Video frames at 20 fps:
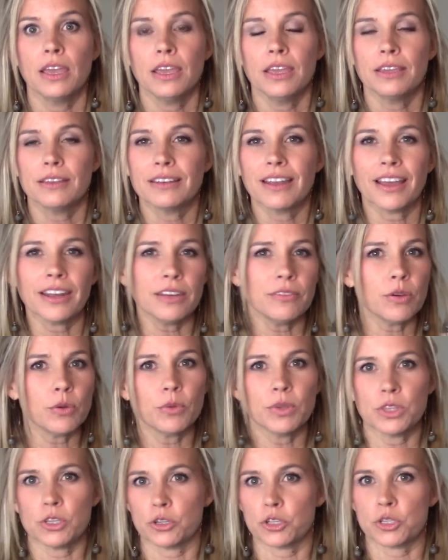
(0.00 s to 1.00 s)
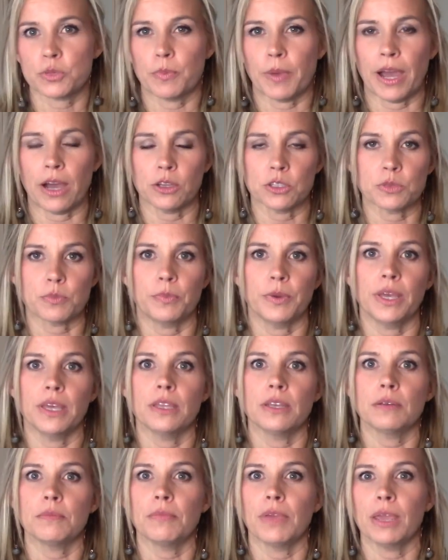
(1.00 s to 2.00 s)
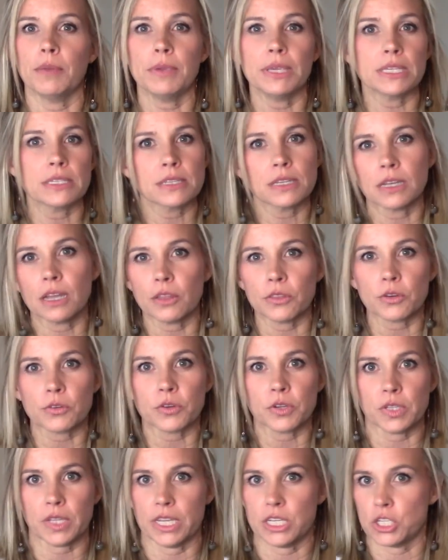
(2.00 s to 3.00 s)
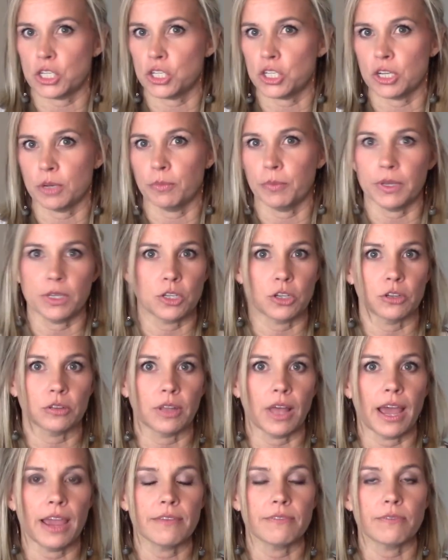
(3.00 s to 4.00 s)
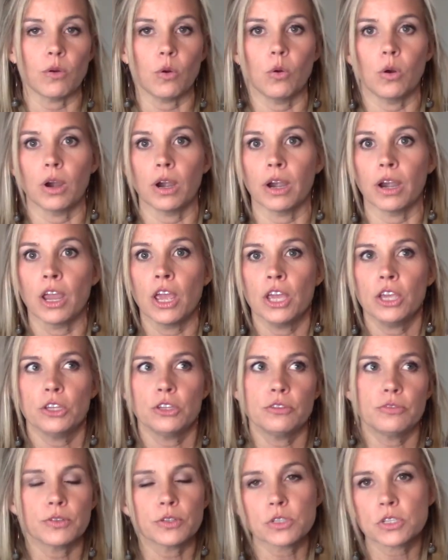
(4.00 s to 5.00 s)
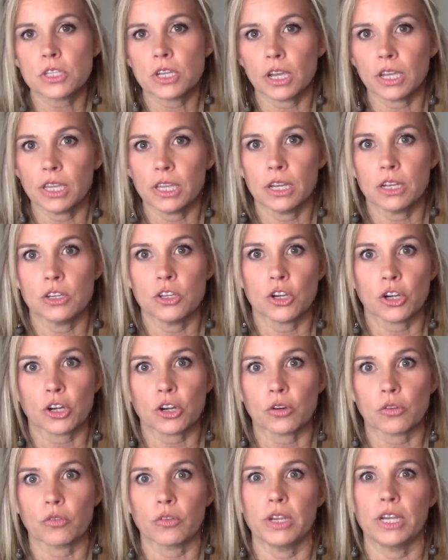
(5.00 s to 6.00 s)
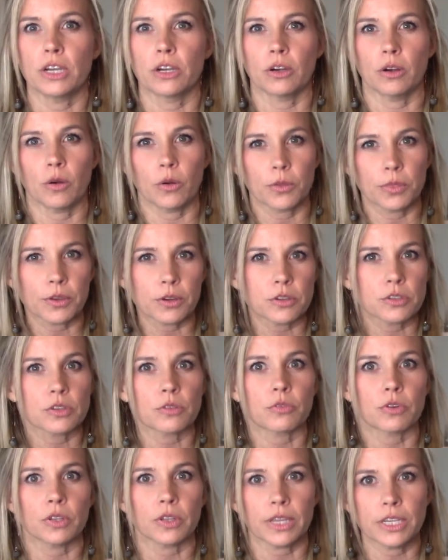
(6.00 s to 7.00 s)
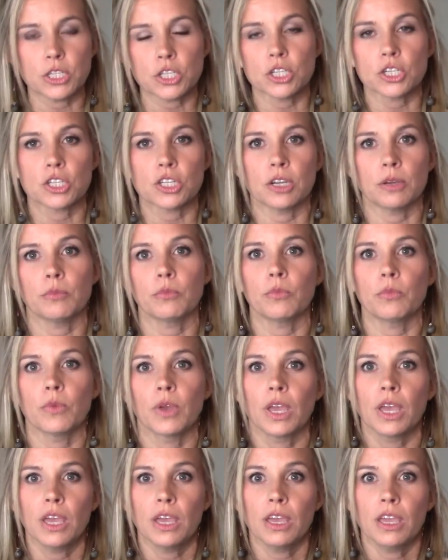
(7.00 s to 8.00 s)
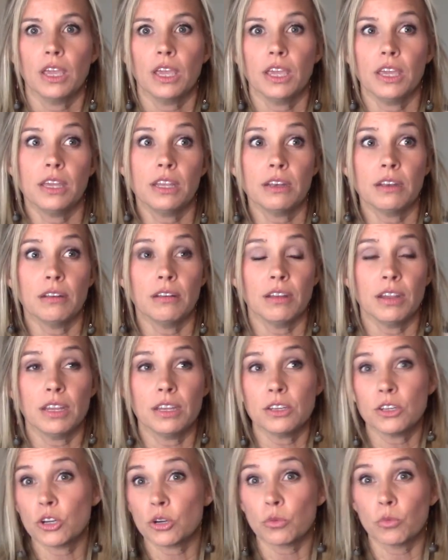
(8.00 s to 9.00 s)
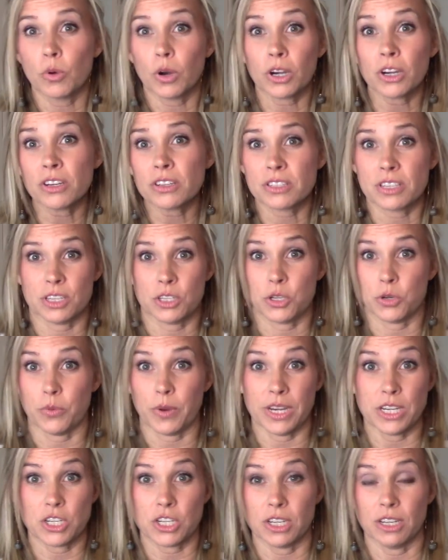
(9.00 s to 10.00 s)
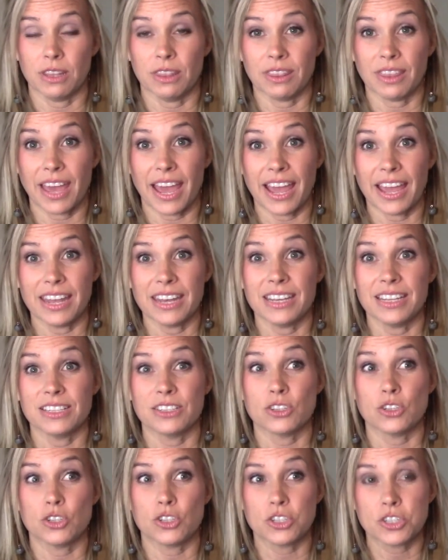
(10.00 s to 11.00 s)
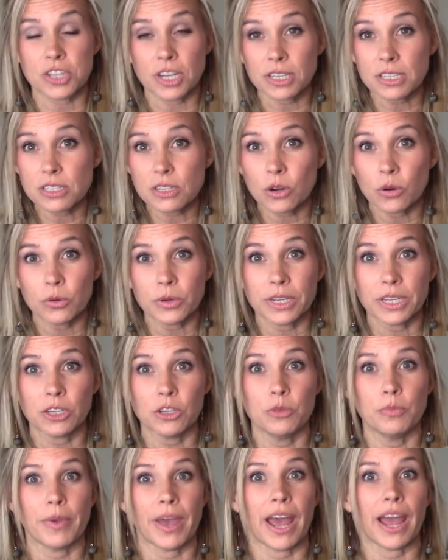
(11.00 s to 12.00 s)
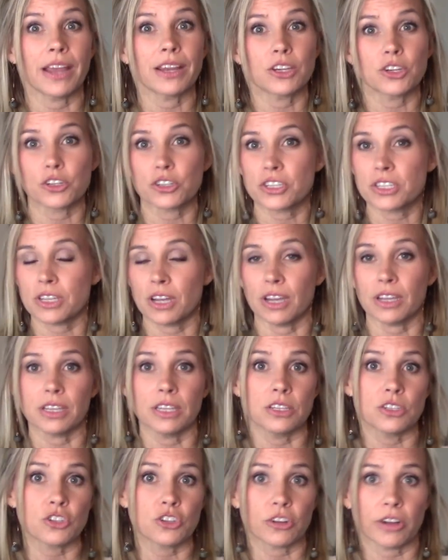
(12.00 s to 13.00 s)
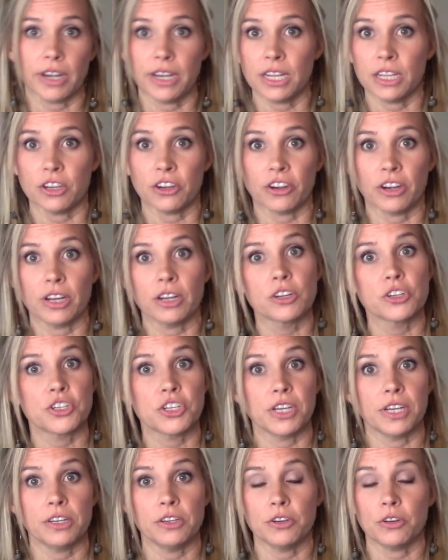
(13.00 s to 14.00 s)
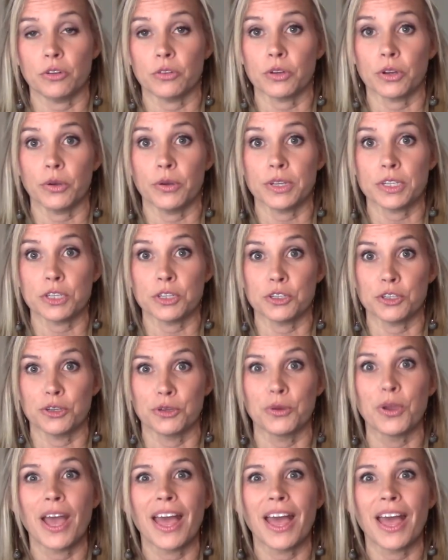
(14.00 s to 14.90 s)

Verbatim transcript: not even with your spouse, but maybe it's another relationship in your life or you feel stuck in your career or there's a relationship in in your work situation that is just holding you back you're stuck it's draining your energy and you don't know what to do